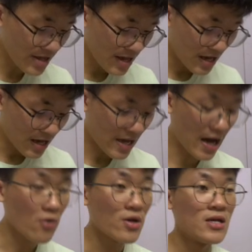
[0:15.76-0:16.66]
And
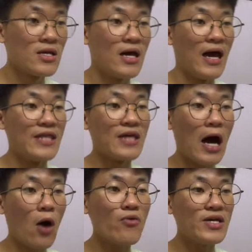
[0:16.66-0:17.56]
how,
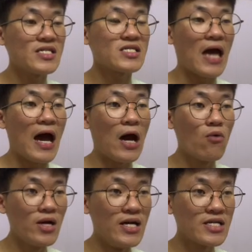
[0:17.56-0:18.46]
how is
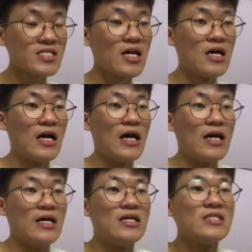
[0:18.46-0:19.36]
alveolus
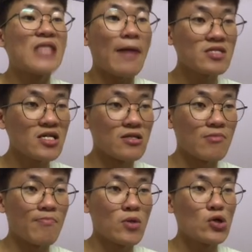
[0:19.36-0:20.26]

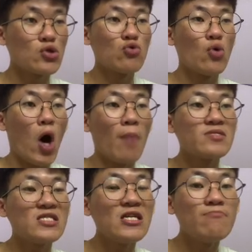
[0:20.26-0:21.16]
adapted
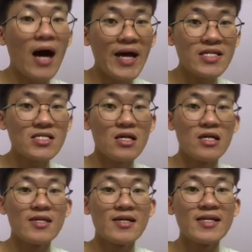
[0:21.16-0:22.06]
to
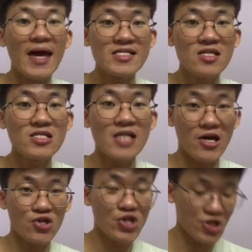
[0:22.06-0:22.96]
optimize the gaseous